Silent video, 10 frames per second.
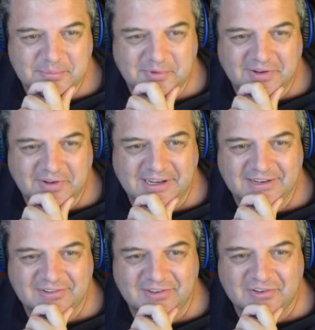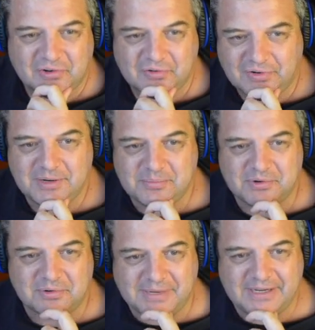Provide access to
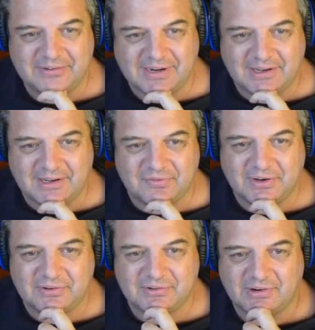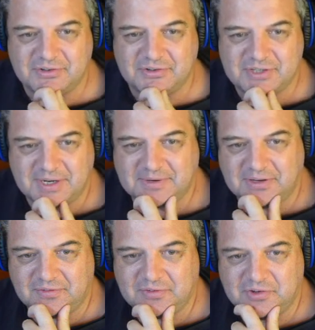credible media outlets focused on
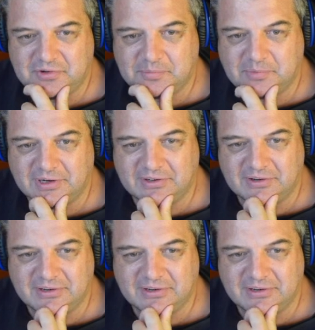objective news reporting